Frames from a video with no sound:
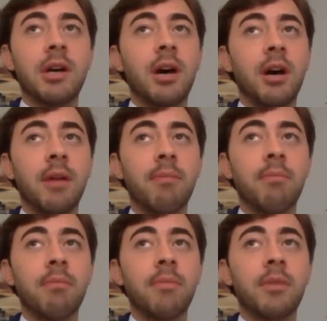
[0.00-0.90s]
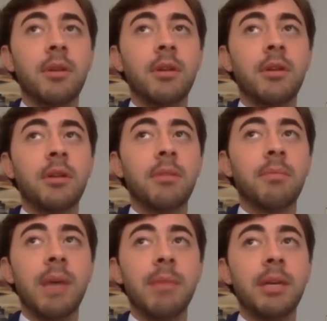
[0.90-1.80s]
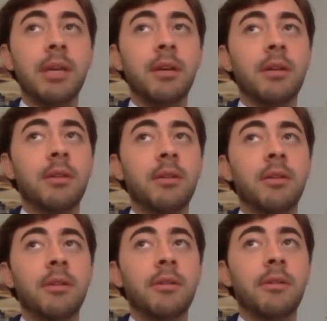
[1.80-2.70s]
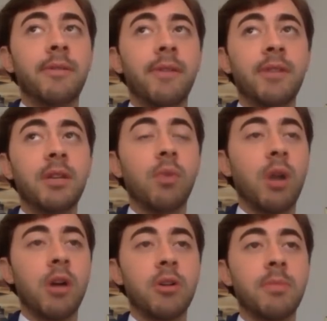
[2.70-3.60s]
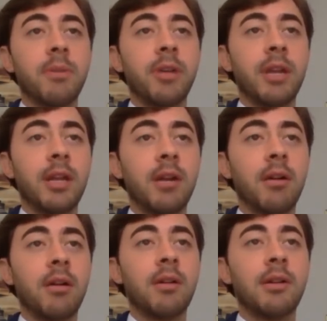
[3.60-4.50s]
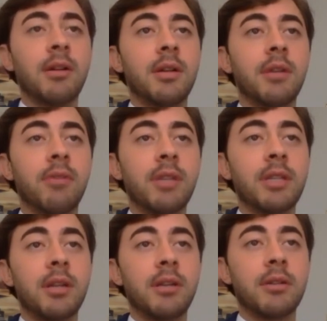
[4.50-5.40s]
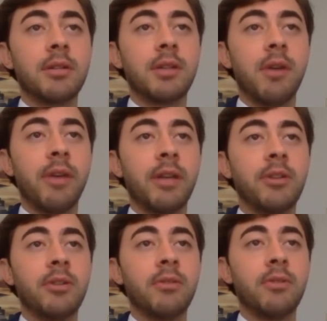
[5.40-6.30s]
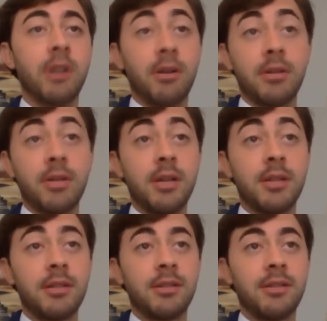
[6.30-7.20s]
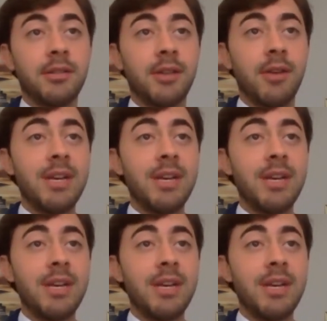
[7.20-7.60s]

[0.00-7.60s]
um, maybe fifty, one hundred million a year in recent years is going into geroscience. So,